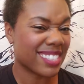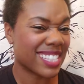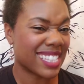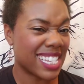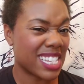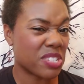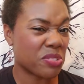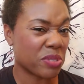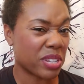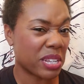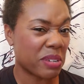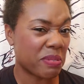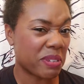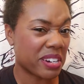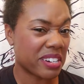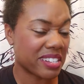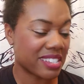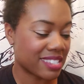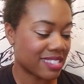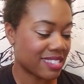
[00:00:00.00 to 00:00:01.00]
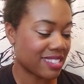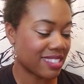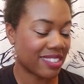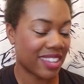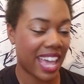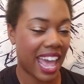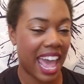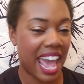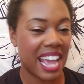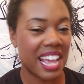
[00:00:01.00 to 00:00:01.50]
this really works,
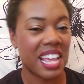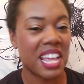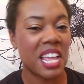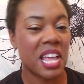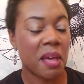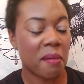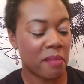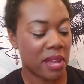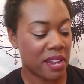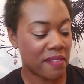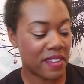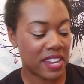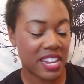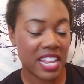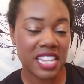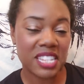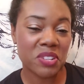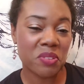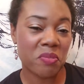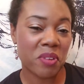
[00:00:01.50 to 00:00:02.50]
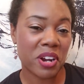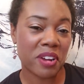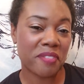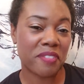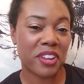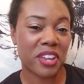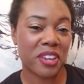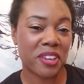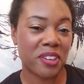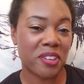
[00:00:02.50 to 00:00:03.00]
okay? But if it doesn't work
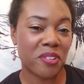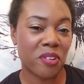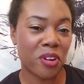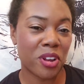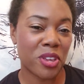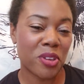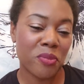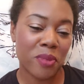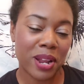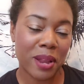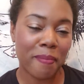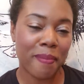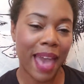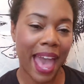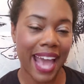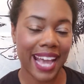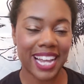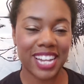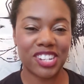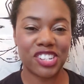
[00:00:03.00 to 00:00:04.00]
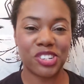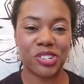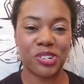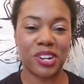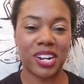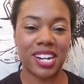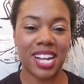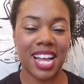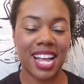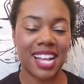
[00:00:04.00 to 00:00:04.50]
for you, or you want to package
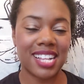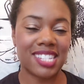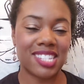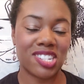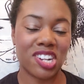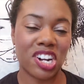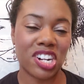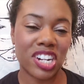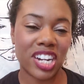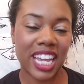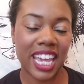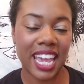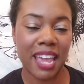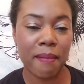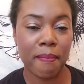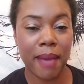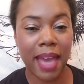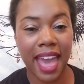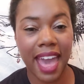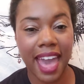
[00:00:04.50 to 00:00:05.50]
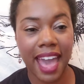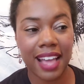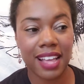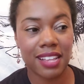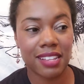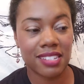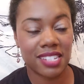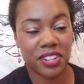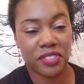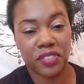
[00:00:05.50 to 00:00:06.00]
your starter kit bag
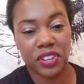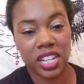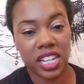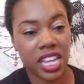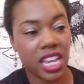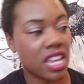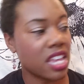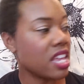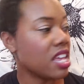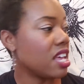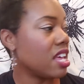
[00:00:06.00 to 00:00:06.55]
differently,